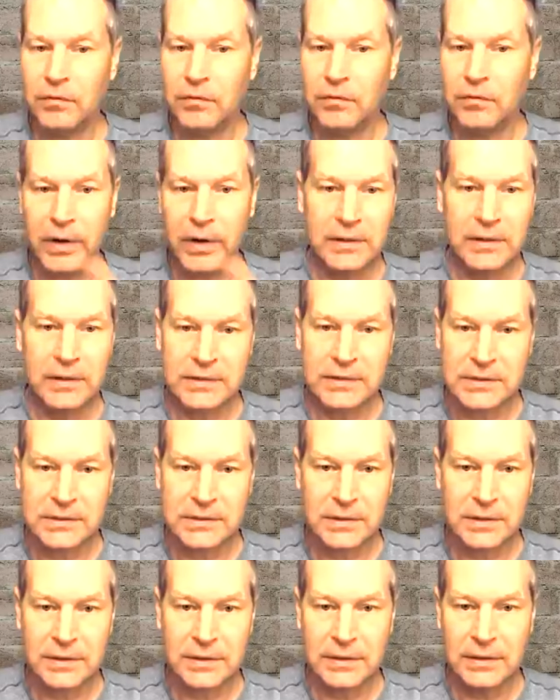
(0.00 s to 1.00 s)
if Wayne
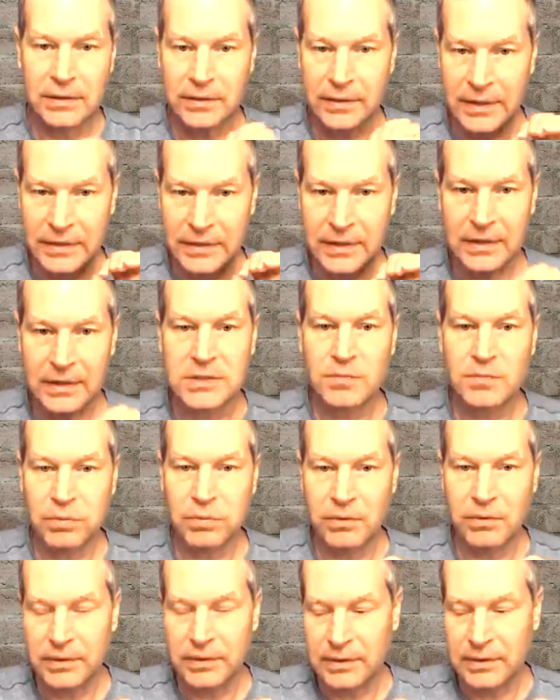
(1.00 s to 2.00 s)
is you know I think it's
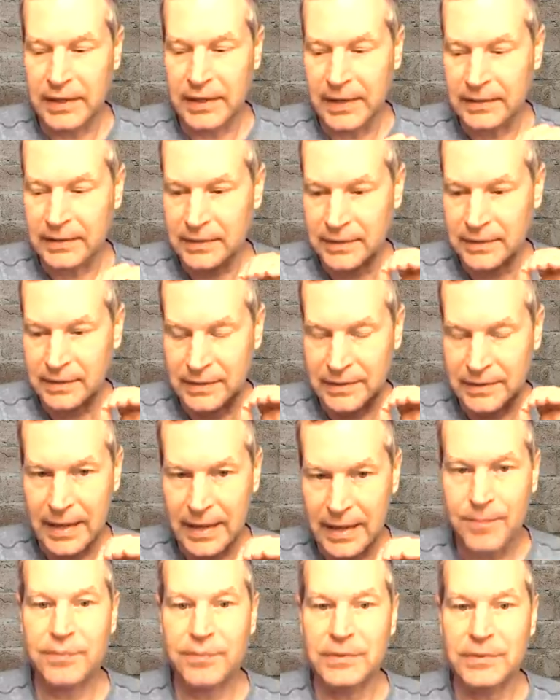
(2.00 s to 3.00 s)
important that
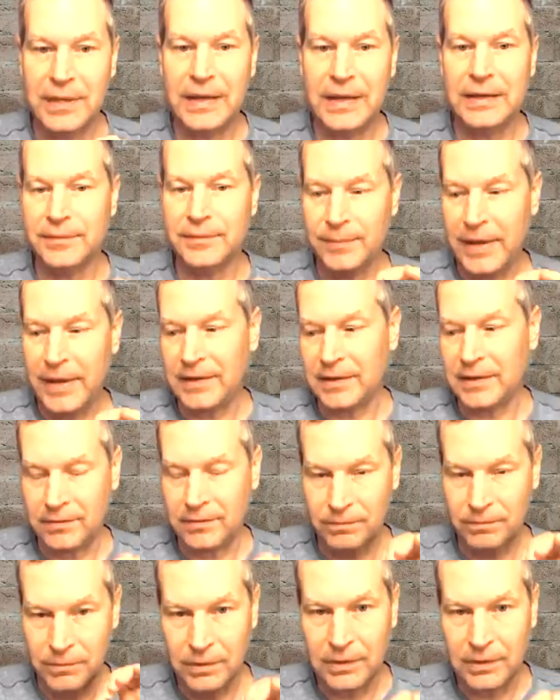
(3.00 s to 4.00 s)
they need to make a
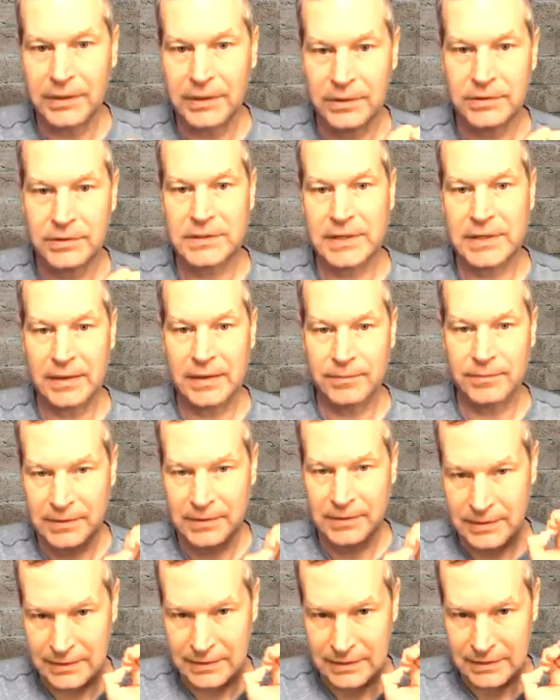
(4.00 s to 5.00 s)
real clear
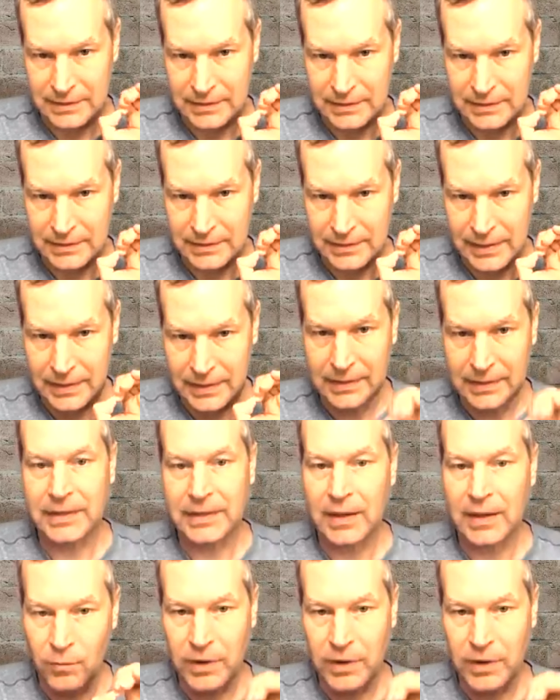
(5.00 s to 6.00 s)
statement that they
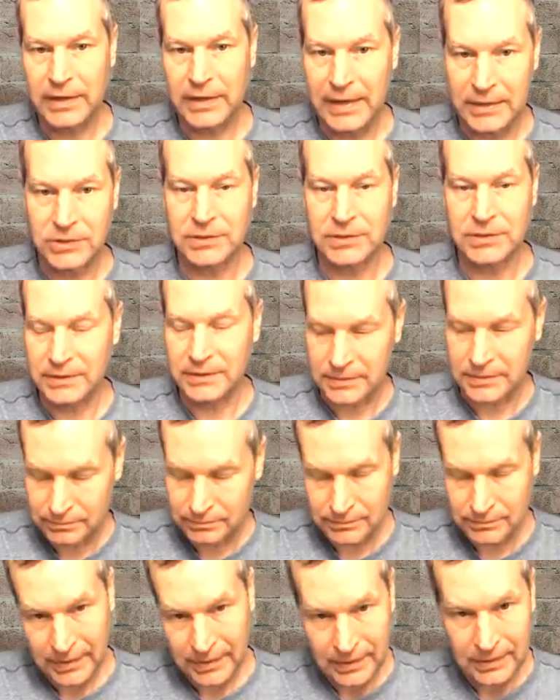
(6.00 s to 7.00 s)
condemn white
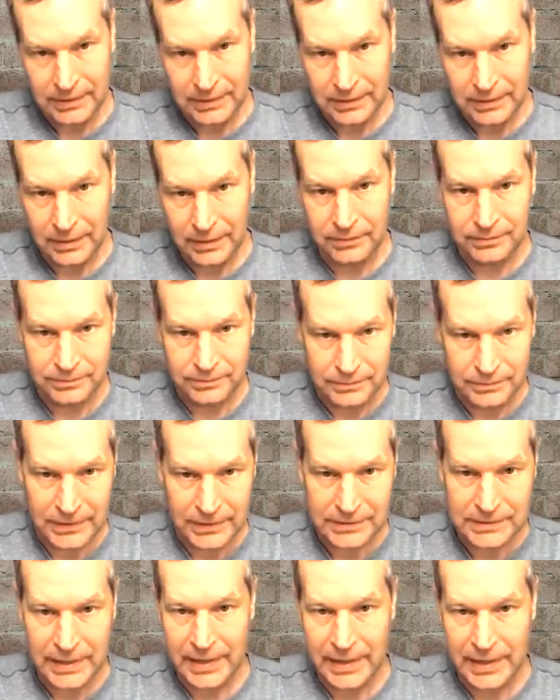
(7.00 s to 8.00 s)
nationalism. Sure. You know,
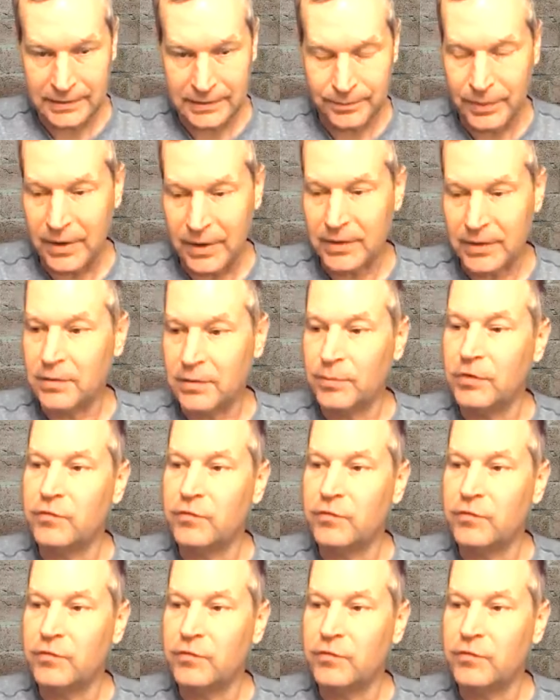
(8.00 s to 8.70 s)
it's not part yeah. of your